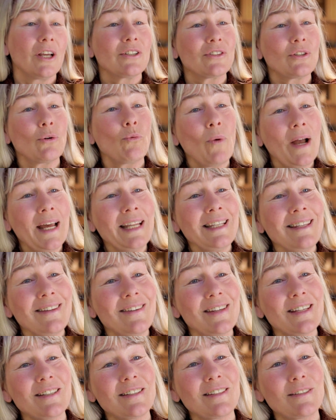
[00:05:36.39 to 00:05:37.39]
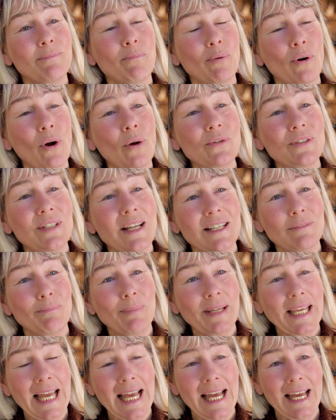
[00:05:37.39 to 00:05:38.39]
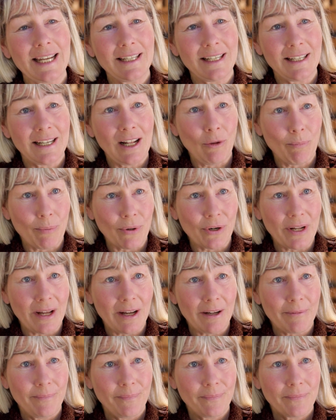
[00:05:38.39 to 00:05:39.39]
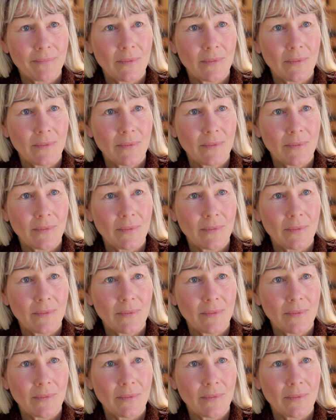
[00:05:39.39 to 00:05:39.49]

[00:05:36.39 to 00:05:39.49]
So when this process began in Alberta,